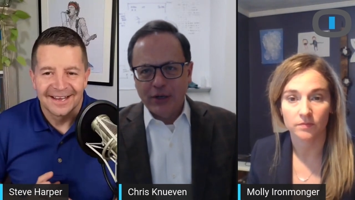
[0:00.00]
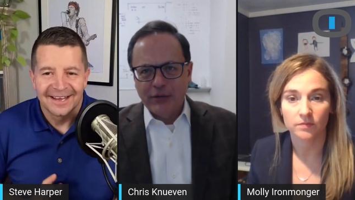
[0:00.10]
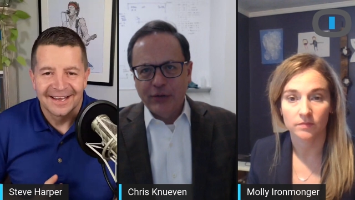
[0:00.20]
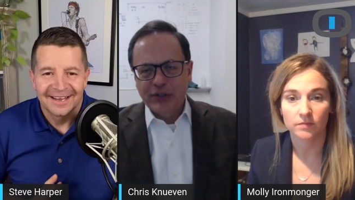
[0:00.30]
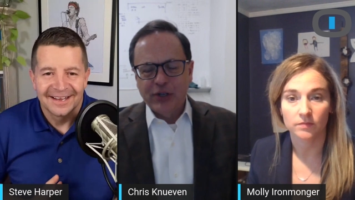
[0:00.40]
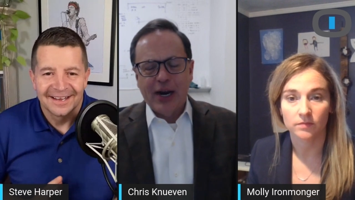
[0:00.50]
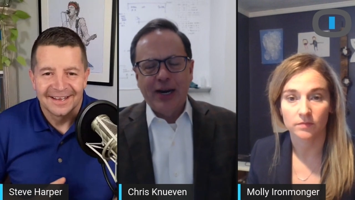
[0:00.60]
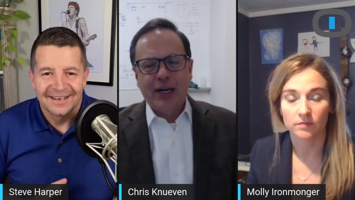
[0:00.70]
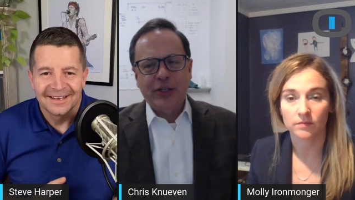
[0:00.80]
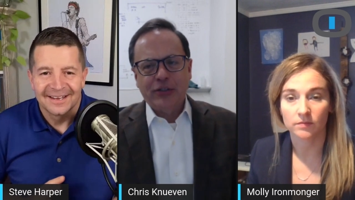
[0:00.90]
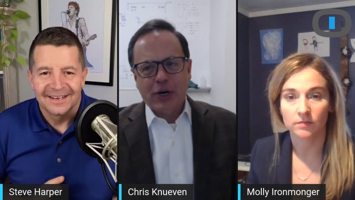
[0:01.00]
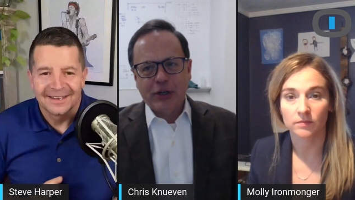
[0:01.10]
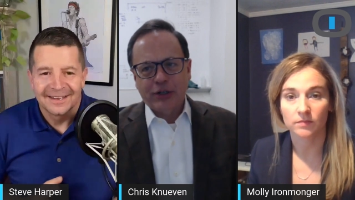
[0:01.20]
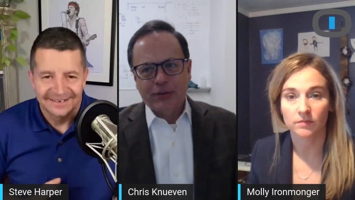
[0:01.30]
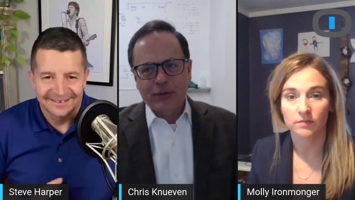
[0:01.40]
Speaker 1: of Design and
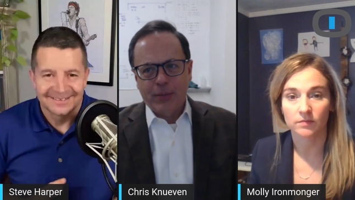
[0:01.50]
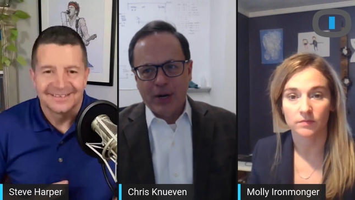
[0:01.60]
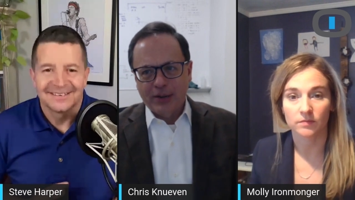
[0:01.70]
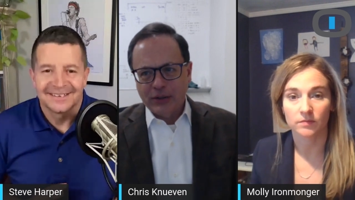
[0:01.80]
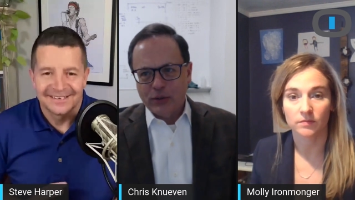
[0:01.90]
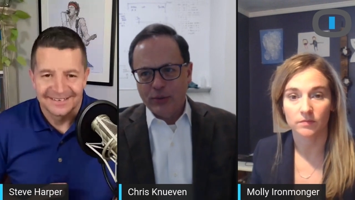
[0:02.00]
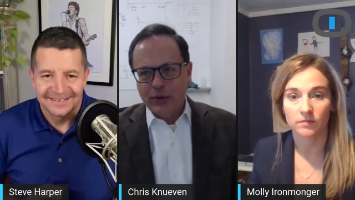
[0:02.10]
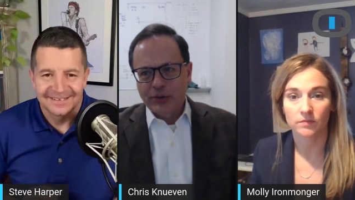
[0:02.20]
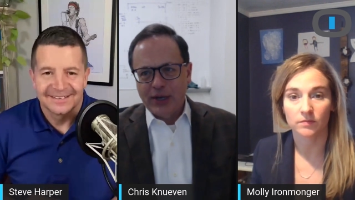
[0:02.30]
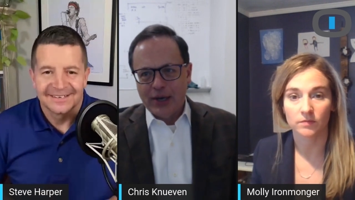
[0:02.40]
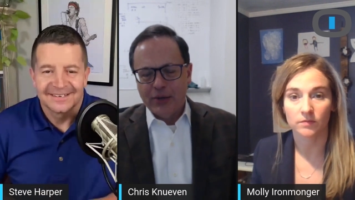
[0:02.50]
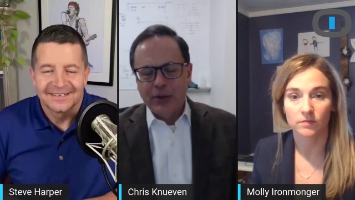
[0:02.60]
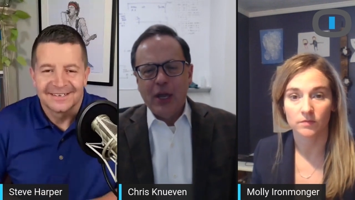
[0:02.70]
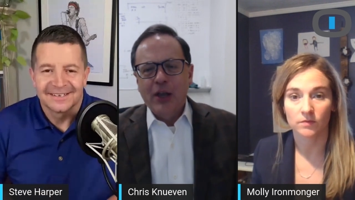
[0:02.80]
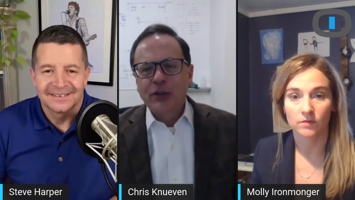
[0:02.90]
Construction for Bon Secours Mercy Health.
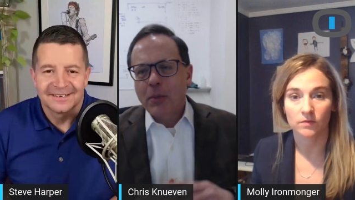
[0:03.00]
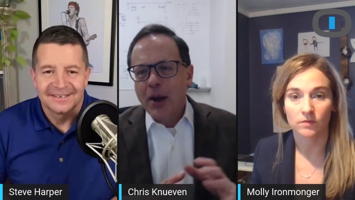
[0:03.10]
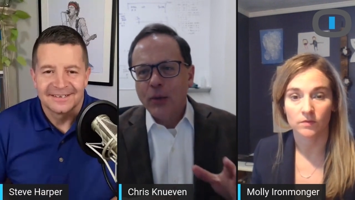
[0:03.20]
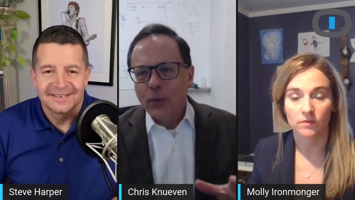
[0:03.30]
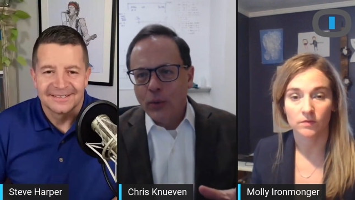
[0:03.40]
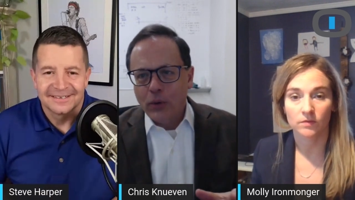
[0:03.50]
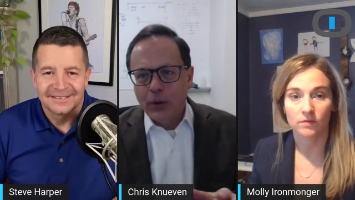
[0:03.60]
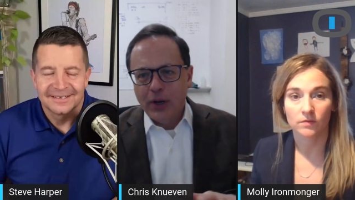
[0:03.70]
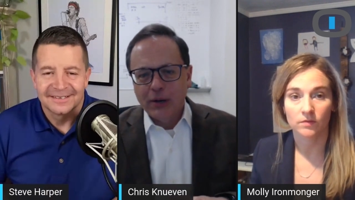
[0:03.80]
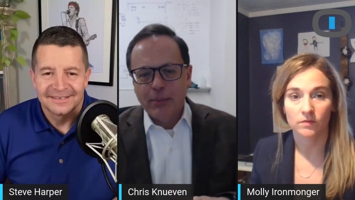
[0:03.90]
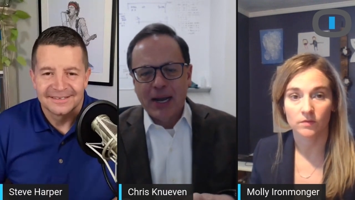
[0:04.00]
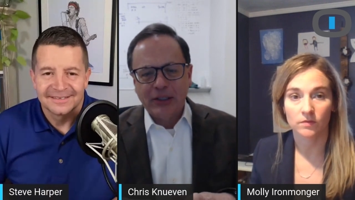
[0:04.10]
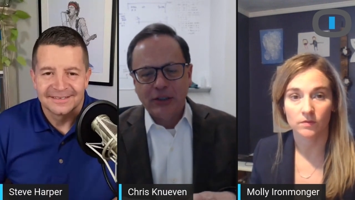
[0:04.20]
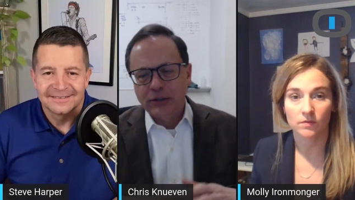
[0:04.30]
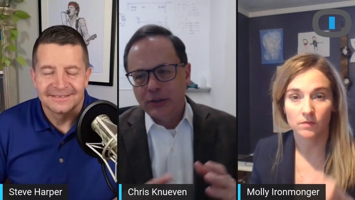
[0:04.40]
So my role
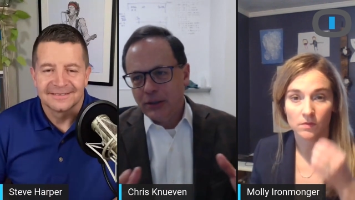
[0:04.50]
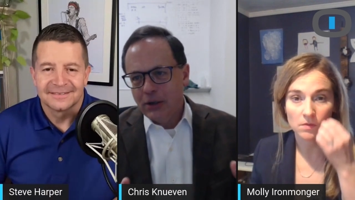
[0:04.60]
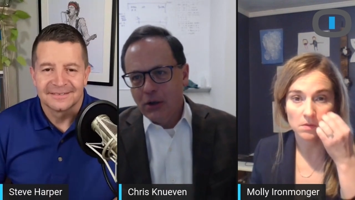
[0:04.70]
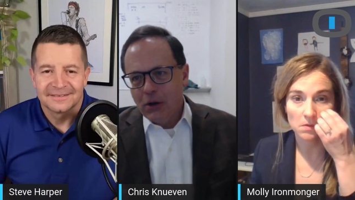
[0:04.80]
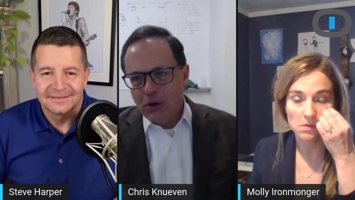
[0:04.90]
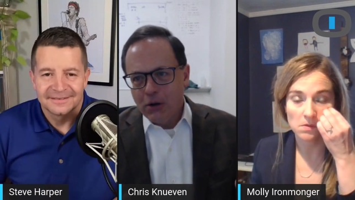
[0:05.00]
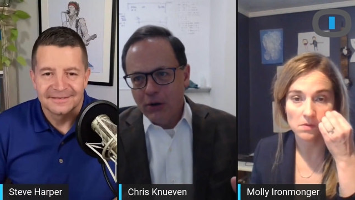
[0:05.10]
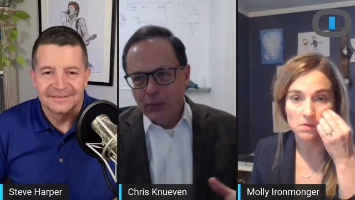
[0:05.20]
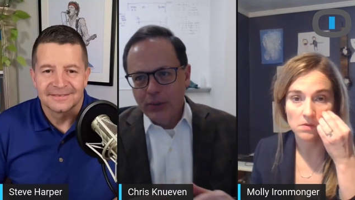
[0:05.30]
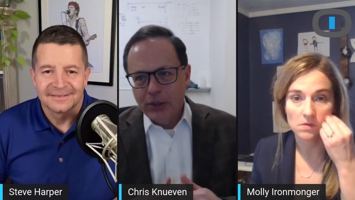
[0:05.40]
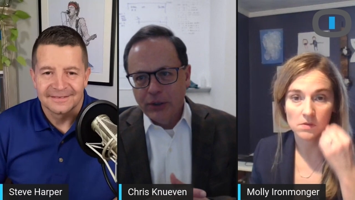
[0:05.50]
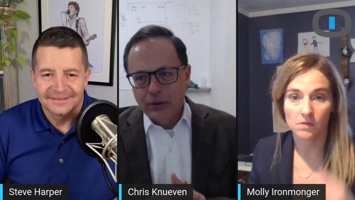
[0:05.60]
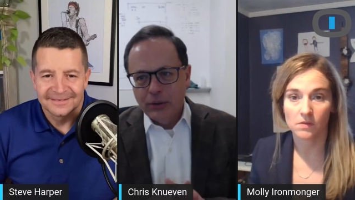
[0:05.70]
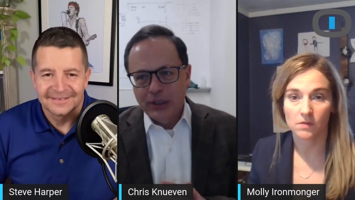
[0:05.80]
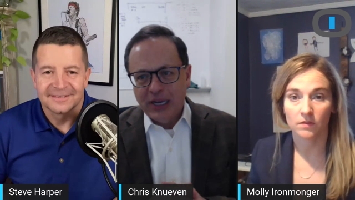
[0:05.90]
encompasses all that we
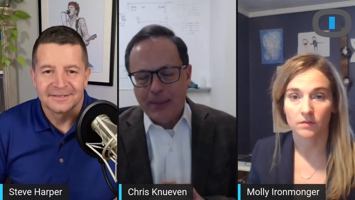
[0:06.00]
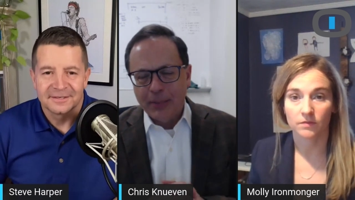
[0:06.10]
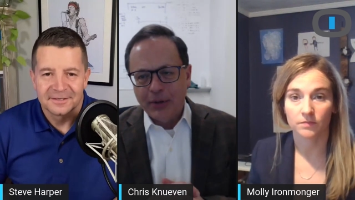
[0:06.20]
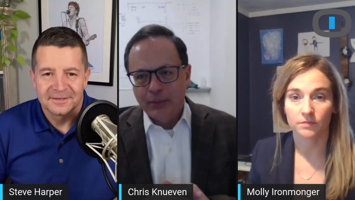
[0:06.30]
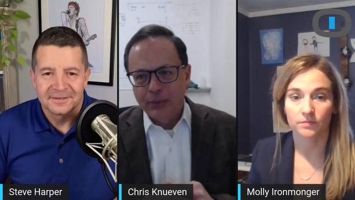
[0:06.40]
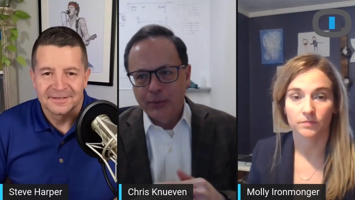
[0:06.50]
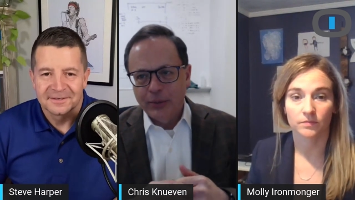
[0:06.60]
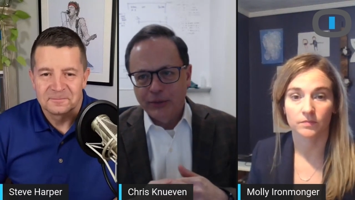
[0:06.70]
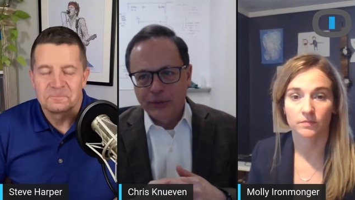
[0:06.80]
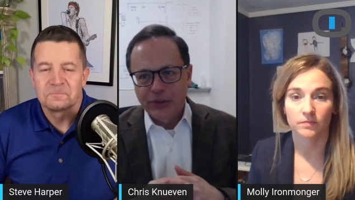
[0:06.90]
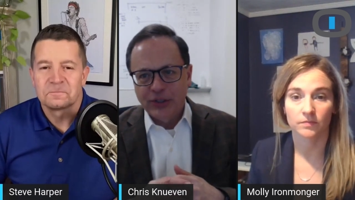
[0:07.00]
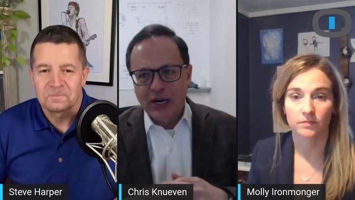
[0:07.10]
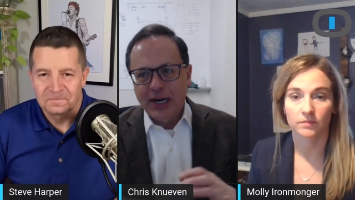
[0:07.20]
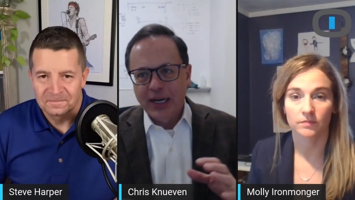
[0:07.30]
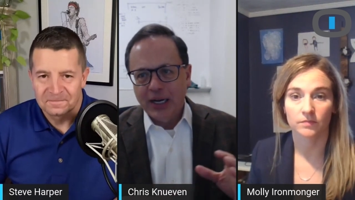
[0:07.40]
do in capital improvements for
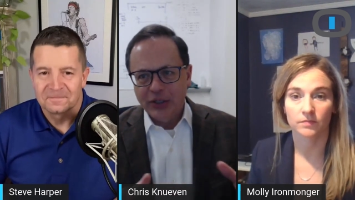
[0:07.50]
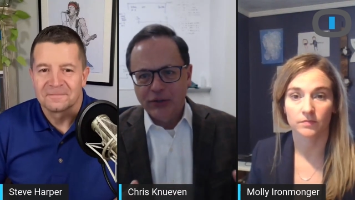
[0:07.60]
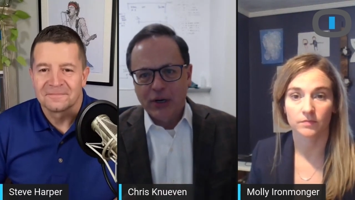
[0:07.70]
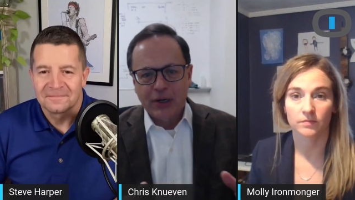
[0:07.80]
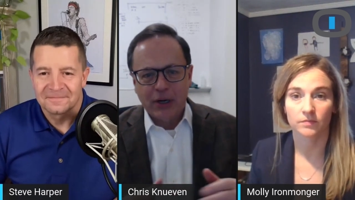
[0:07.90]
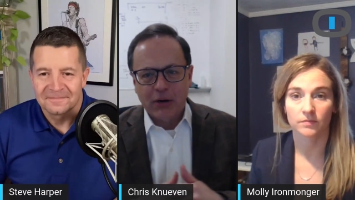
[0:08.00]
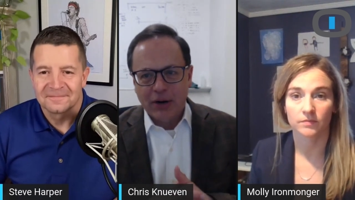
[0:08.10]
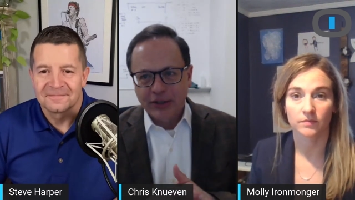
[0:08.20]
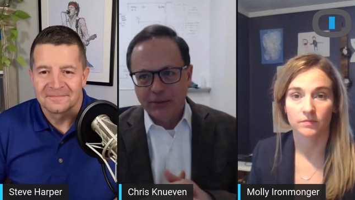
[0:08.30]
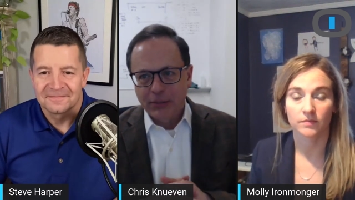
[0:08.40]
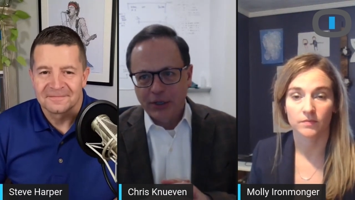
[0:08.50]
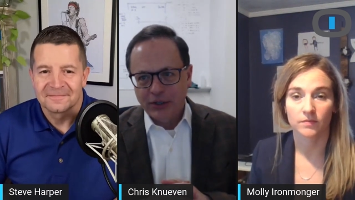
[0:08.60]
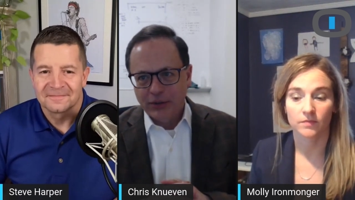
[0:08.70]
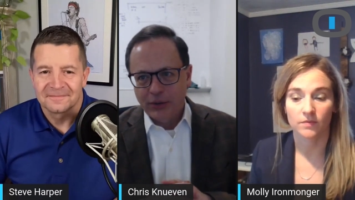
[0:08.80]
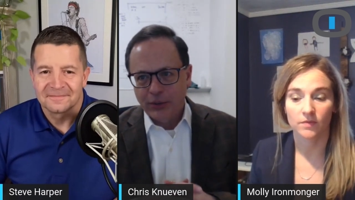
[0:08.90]
designing and constructing across the
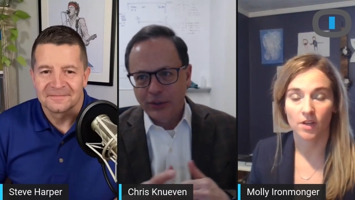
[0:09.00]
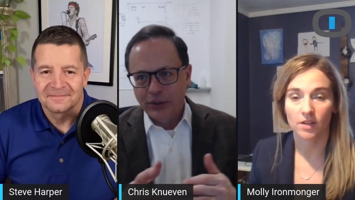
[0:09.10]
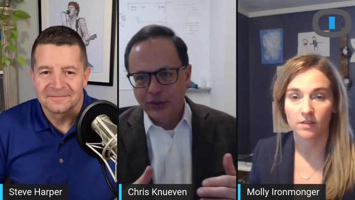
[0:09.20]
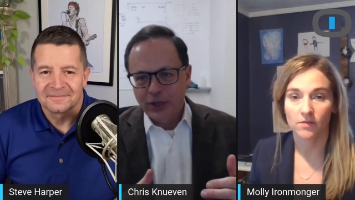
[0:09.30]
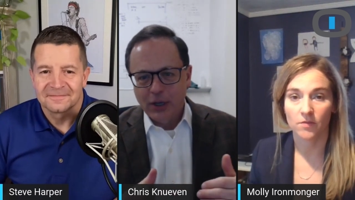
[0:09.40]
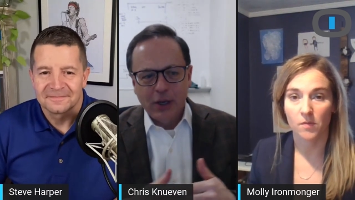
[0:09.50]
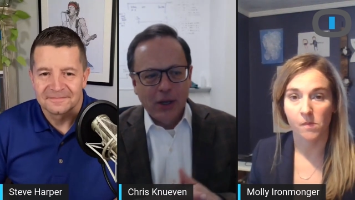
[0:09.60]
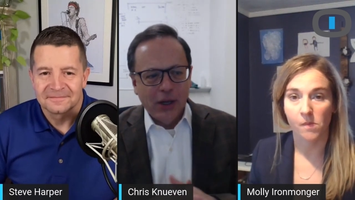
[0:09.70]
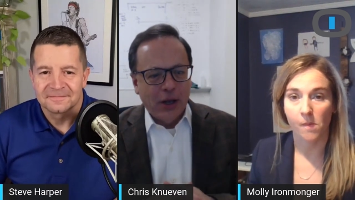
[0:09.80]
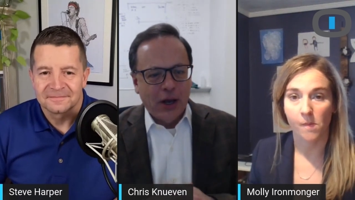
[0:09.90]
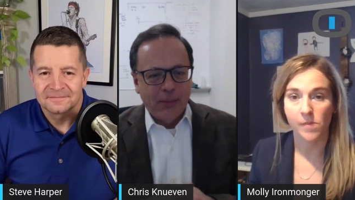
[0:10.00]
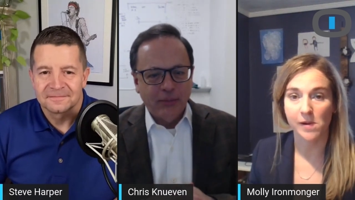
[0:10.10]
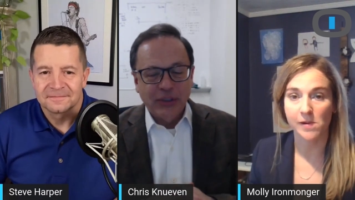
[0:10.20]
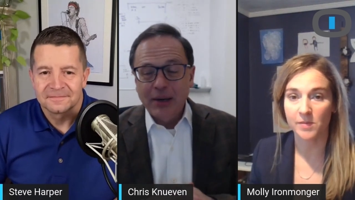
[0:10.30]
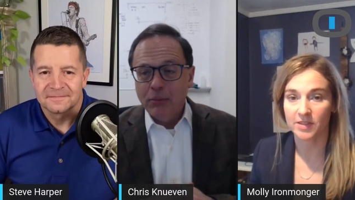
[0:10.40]
ministry, which is um,
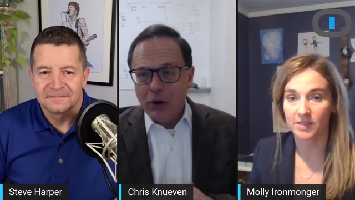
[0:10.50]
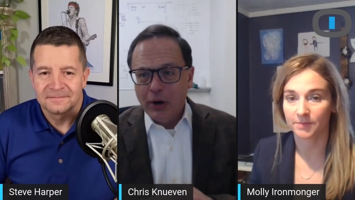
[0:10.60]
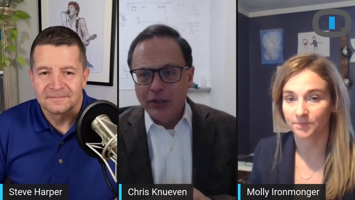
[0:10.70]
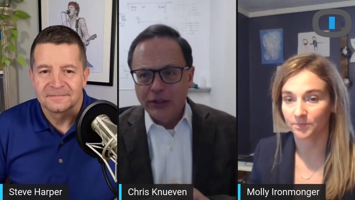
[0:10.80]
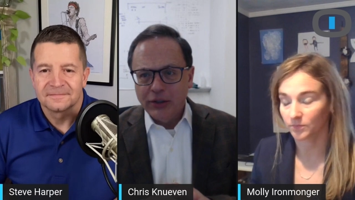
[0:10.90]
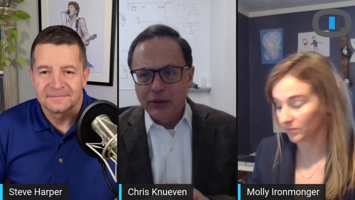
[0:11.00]
ten markets and